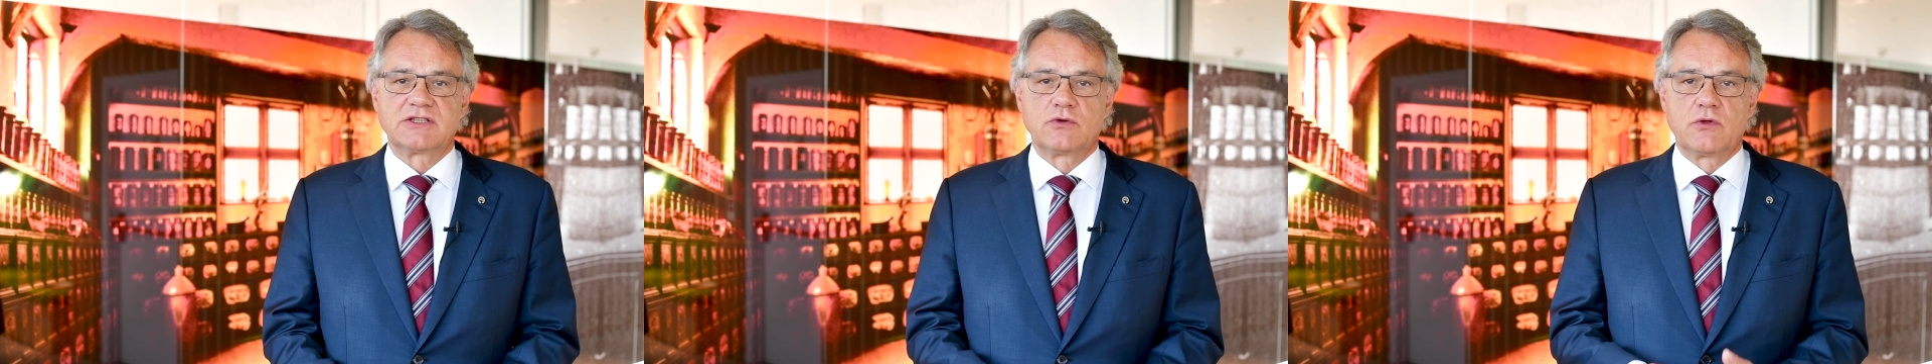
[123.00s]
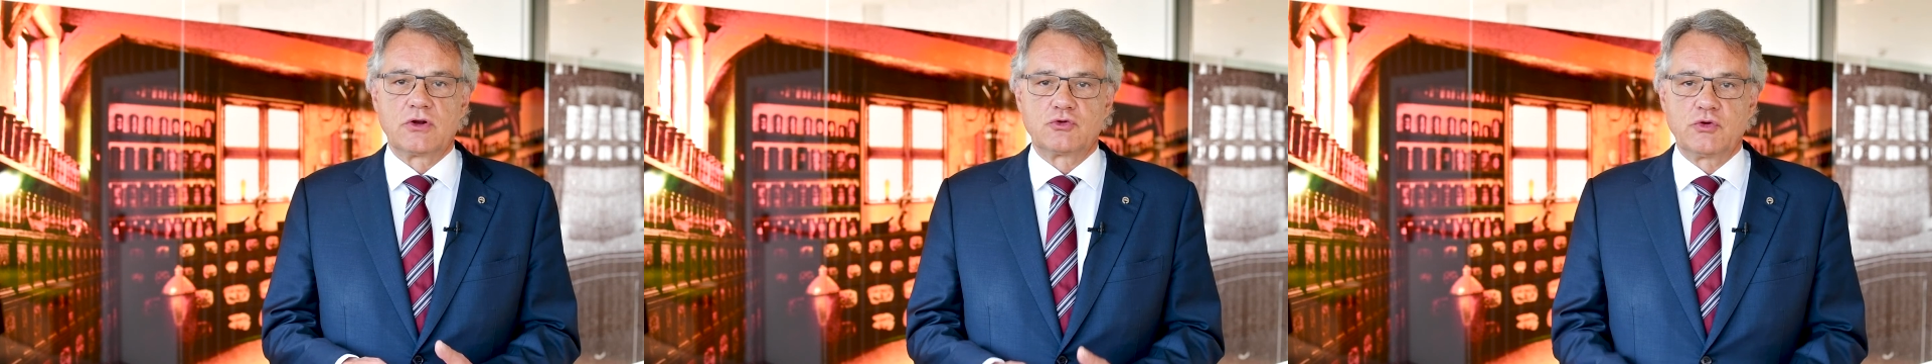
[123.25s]
to
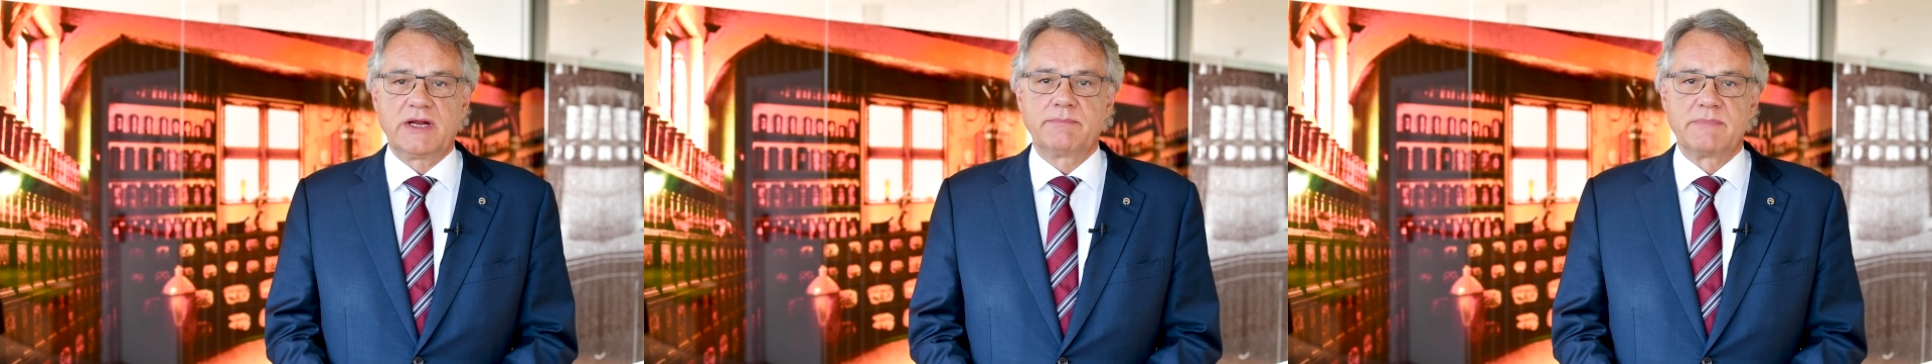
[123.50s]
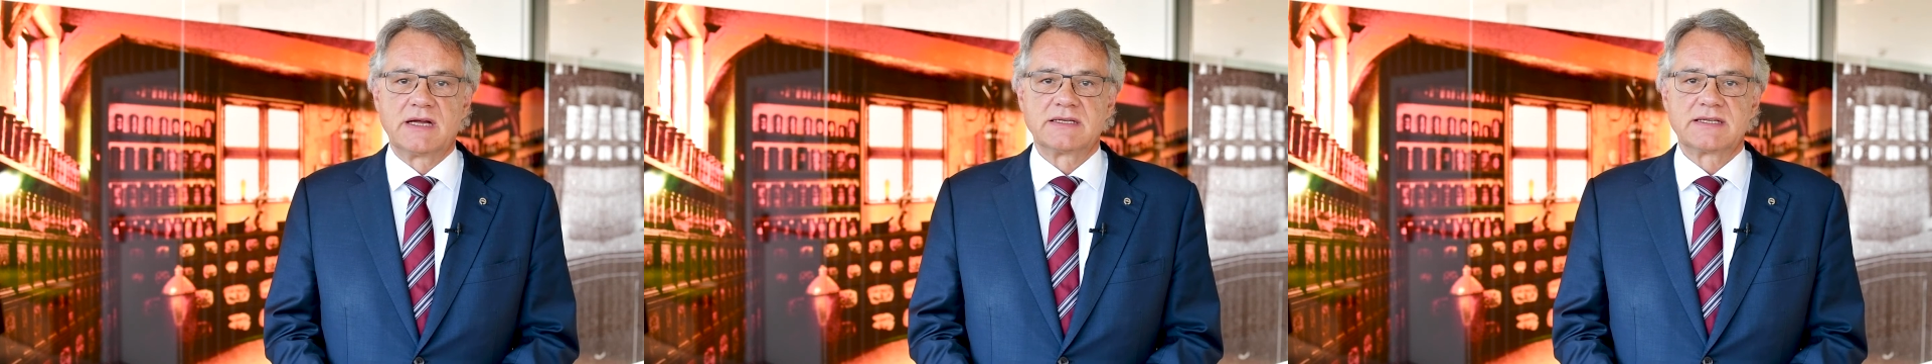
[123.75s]
the
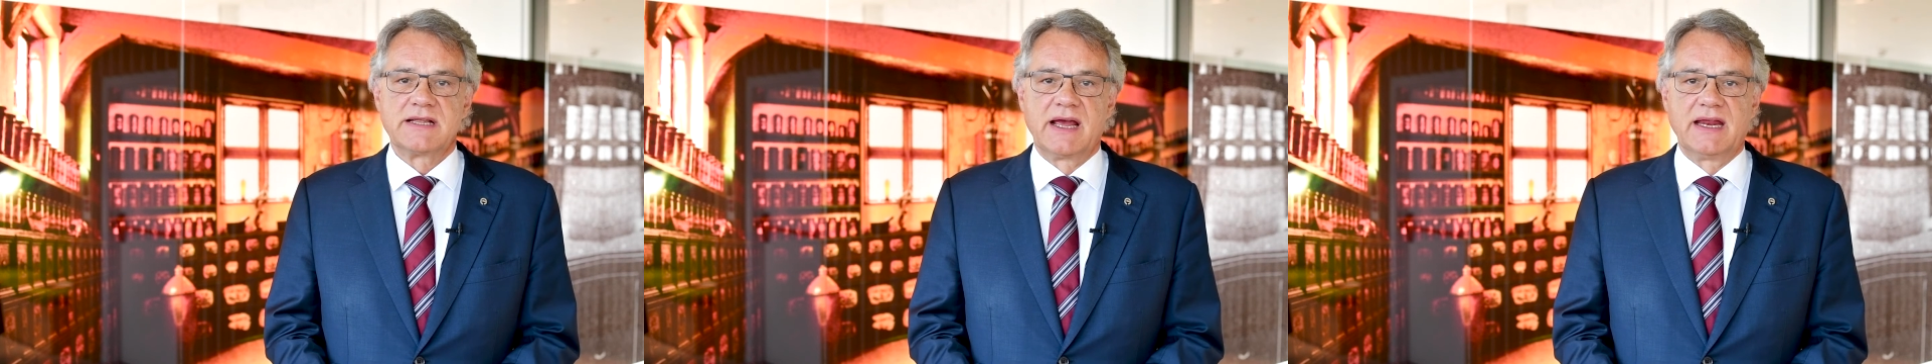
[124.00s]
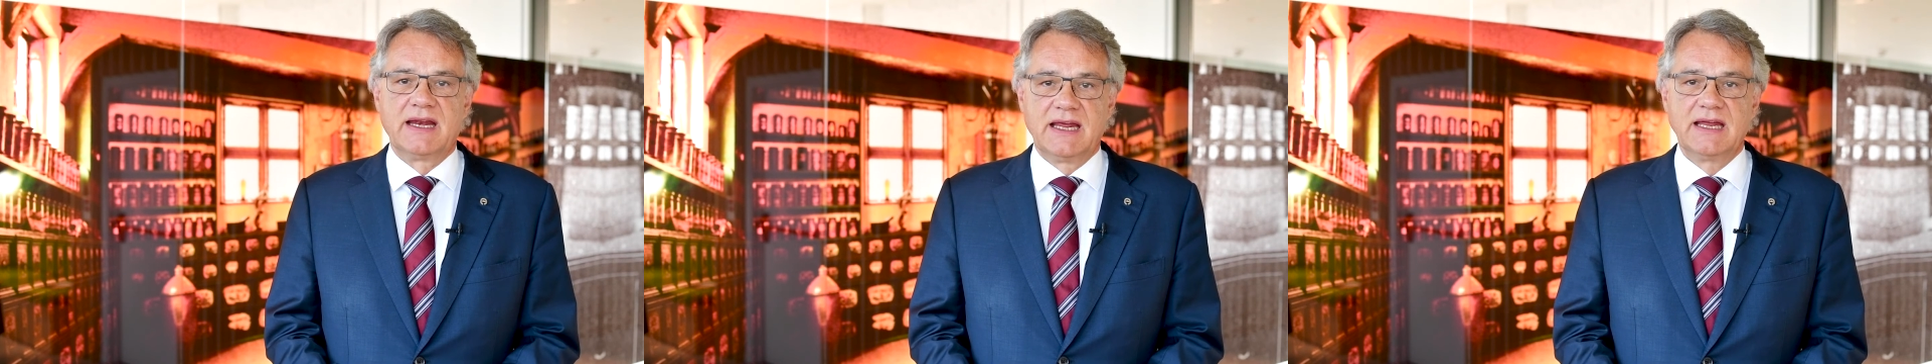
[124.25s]
treatments they
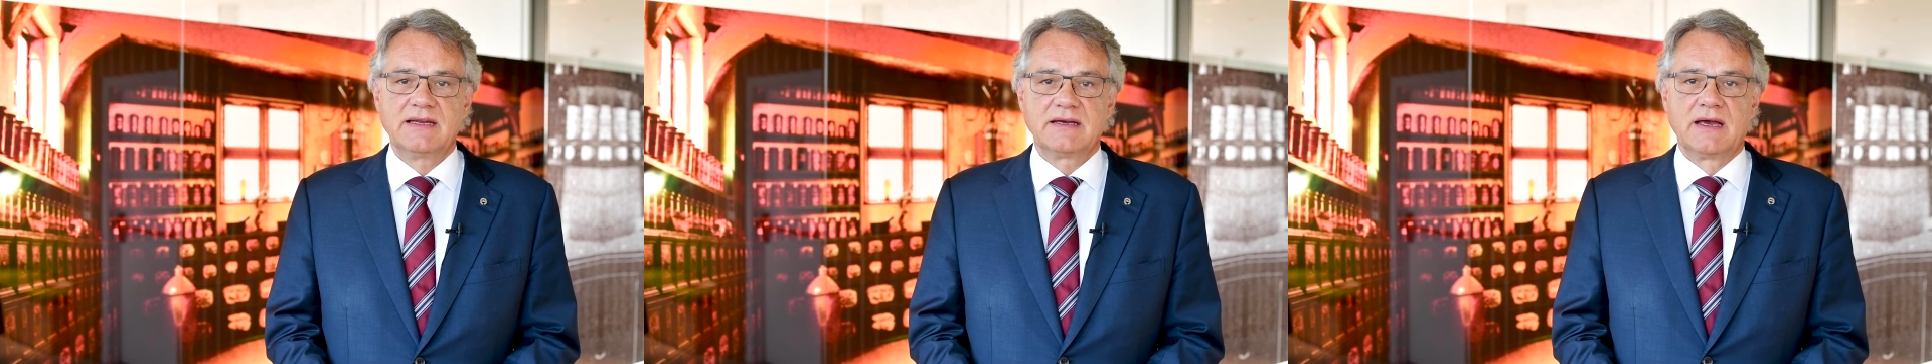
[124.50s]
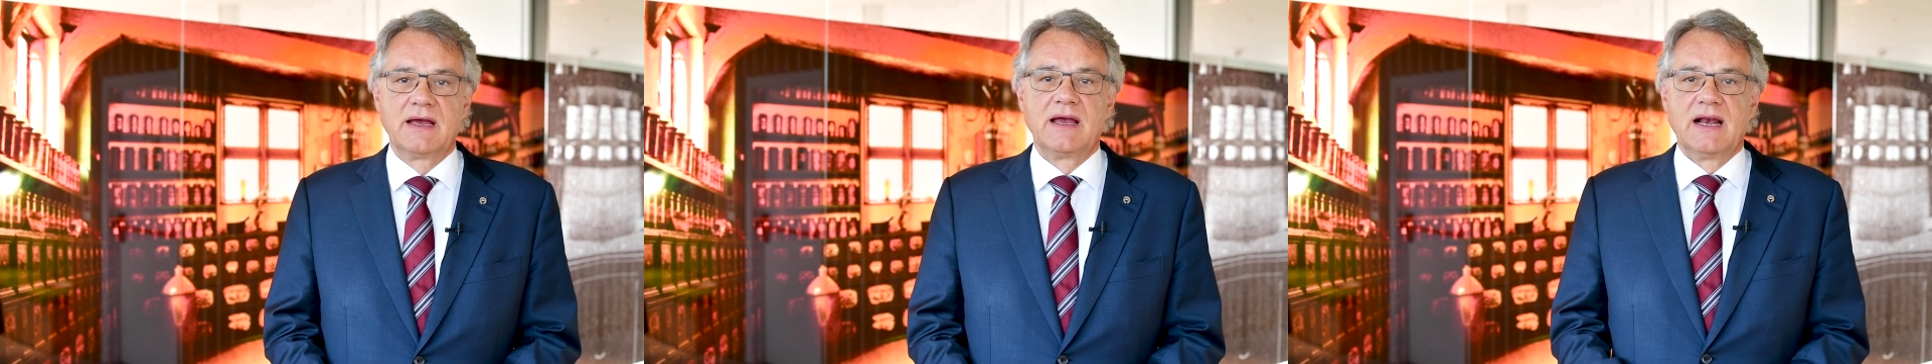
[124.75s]
need,
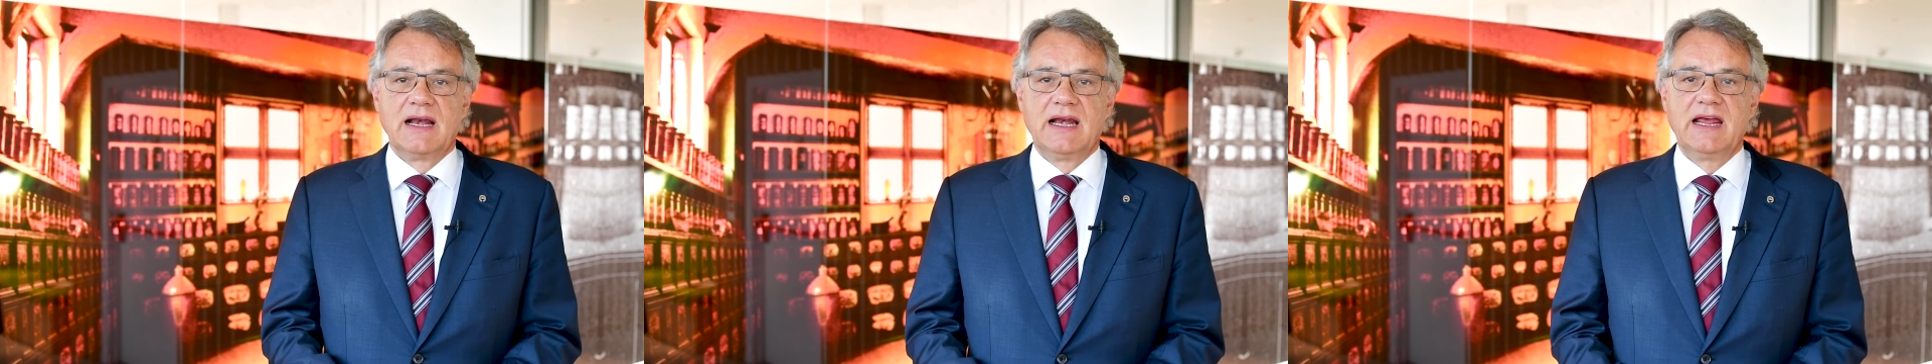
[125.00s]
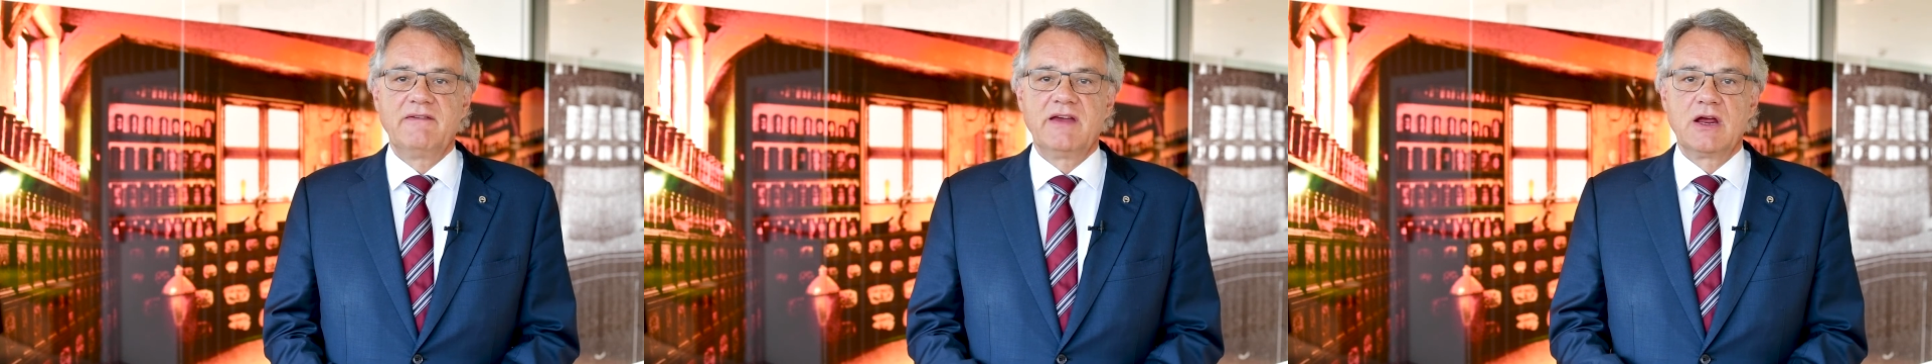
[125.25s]

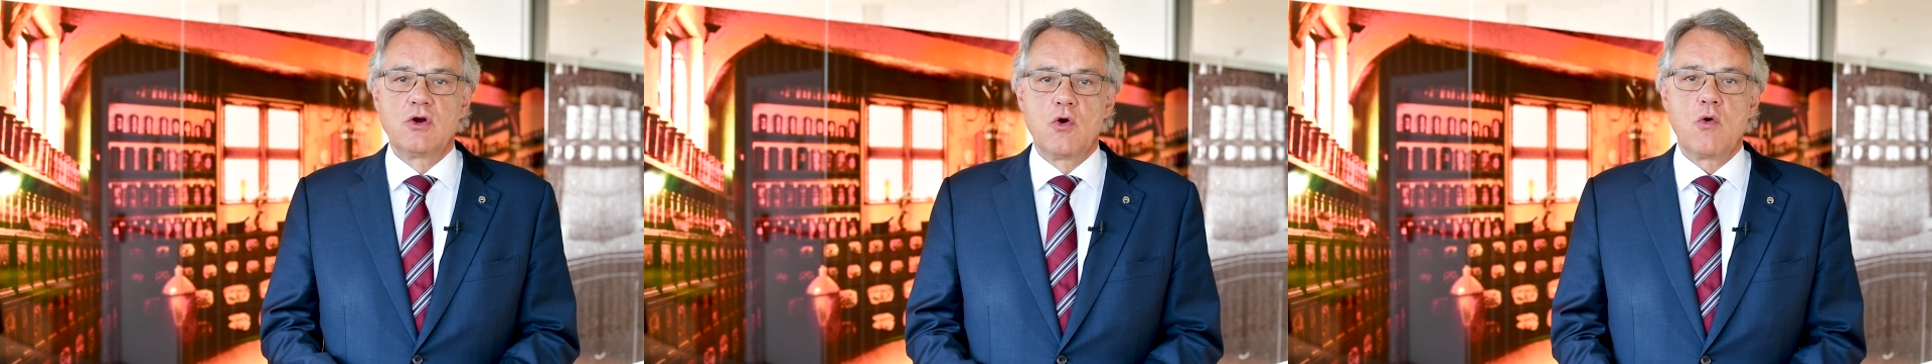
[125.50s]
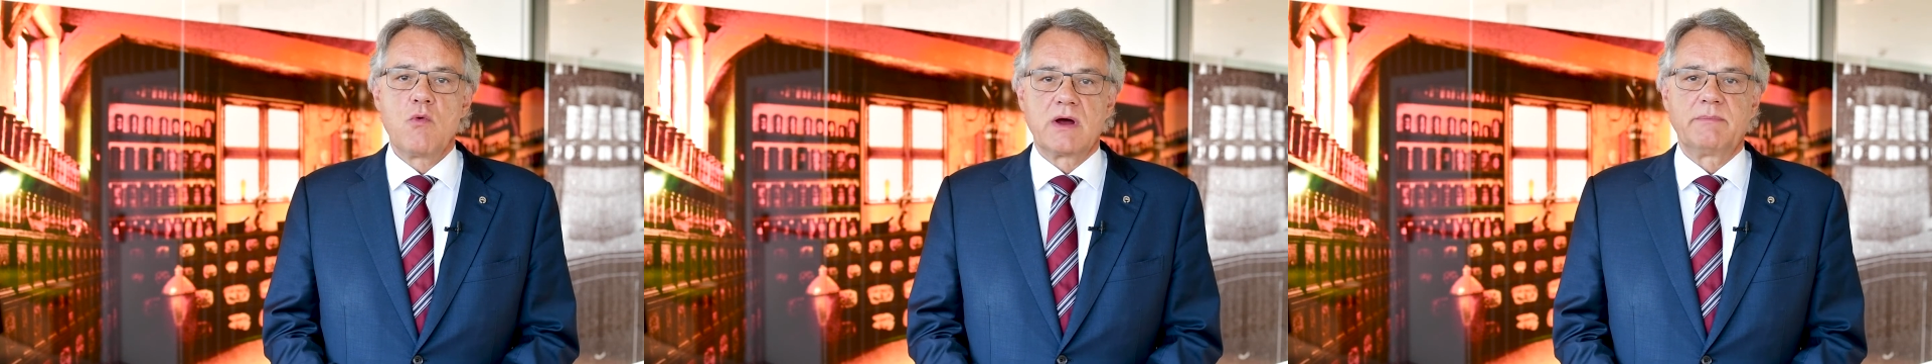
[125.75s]
leaving no
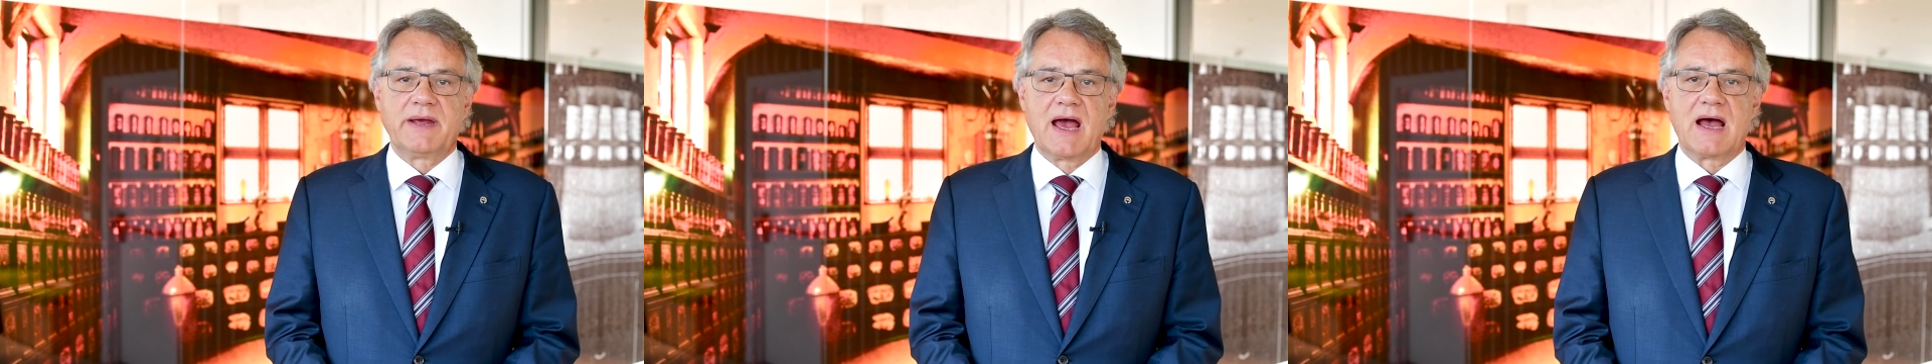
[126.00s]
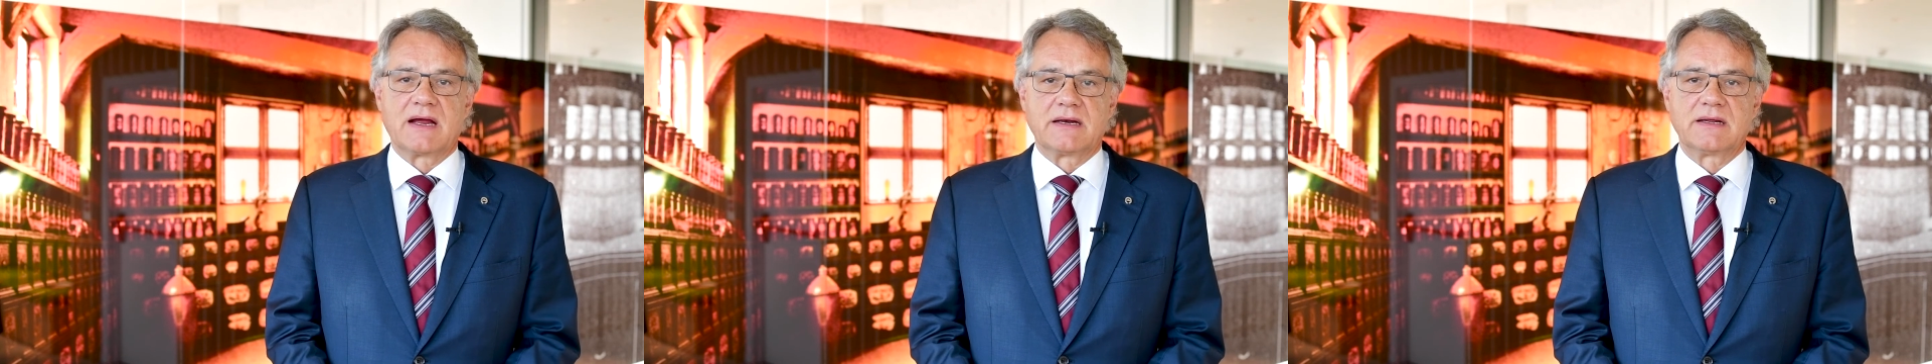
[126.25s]
one
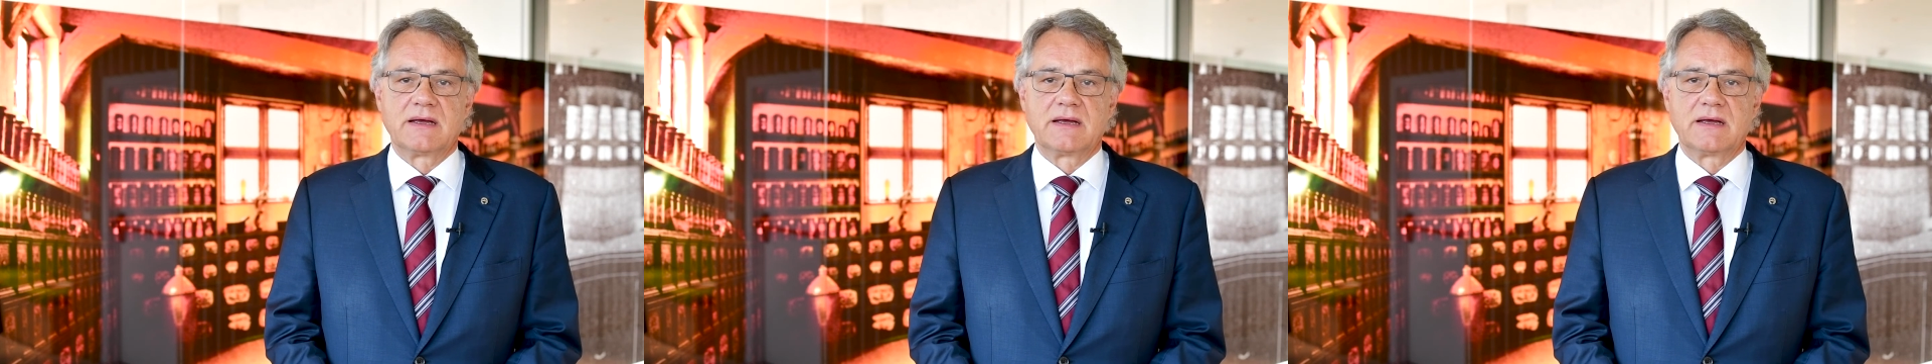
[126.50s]
behind.